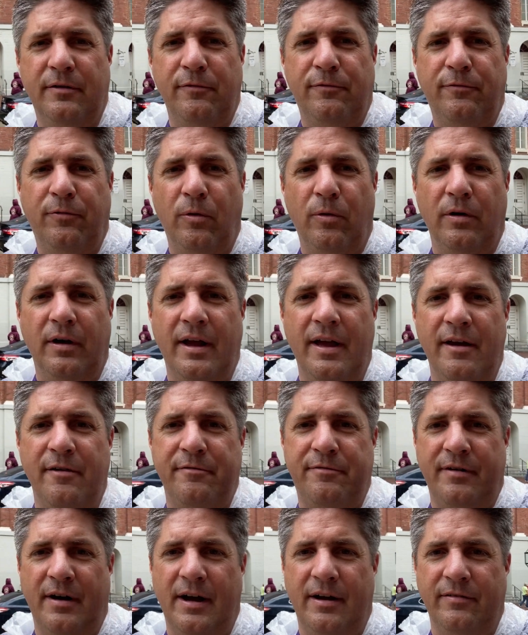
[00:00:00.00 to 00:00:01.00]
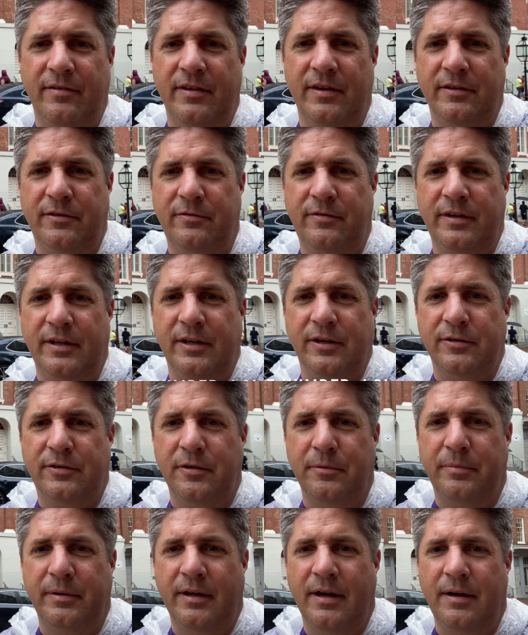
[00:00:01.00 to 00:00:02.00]
4 and 5 in this video.
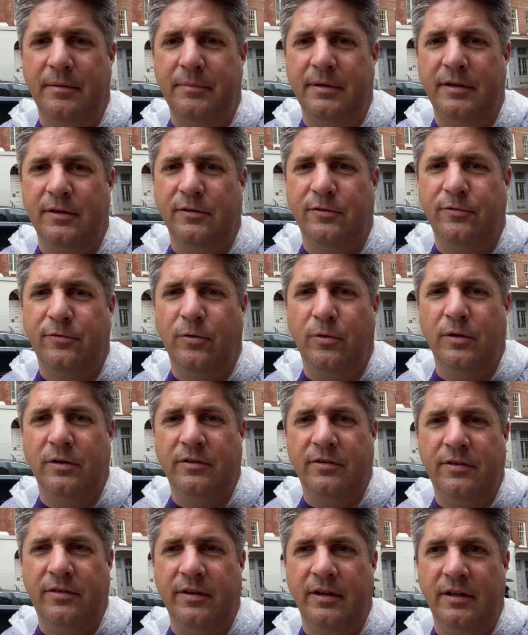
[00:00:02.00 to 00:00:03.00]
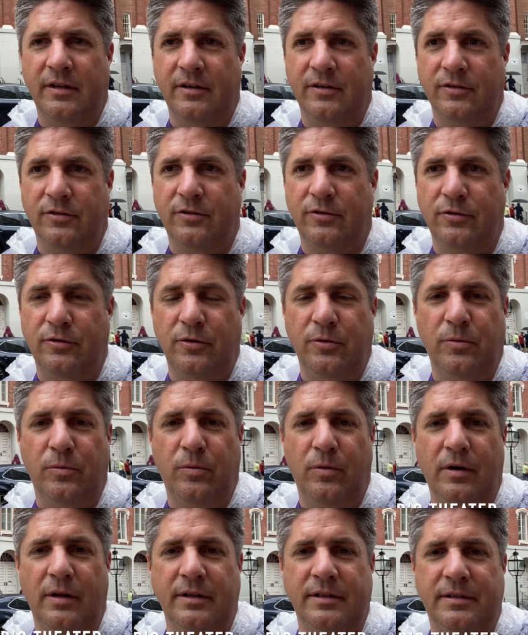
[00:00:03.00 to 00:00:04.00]
So behind me is Ford's Theater. So you
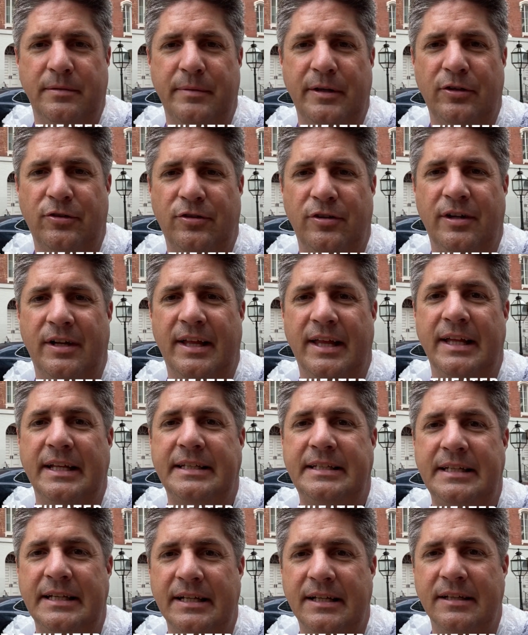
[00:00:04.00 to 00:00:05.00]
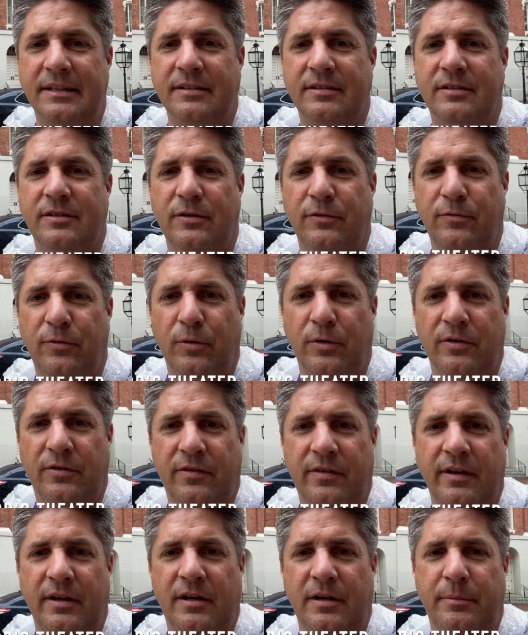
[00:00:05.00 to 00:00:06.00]
want to make sure to get tickets to Ford's
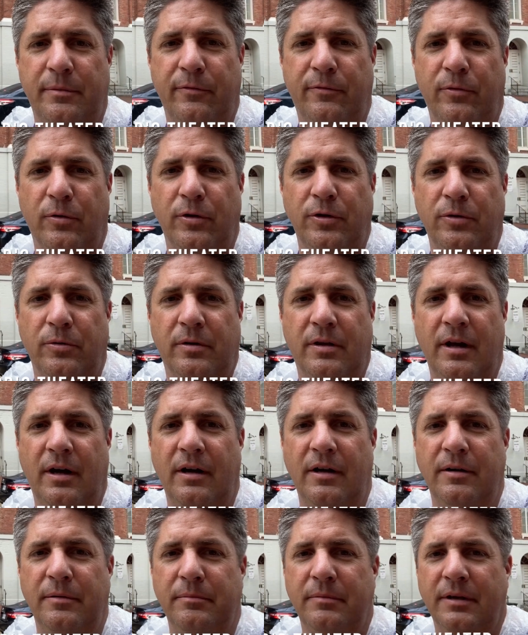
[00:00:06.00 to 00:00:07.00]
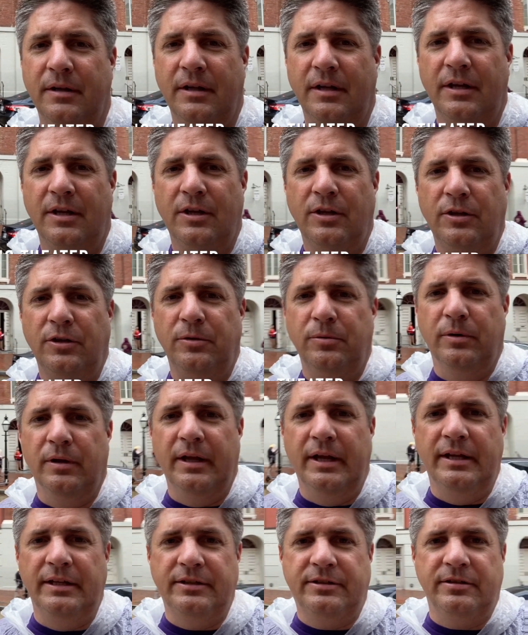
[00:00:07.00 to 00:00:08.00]
Theater before you come. You will
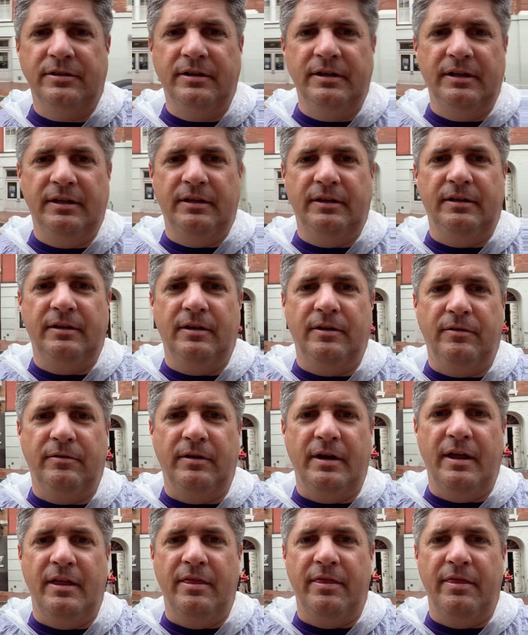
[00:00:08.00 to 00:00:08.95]
enter in right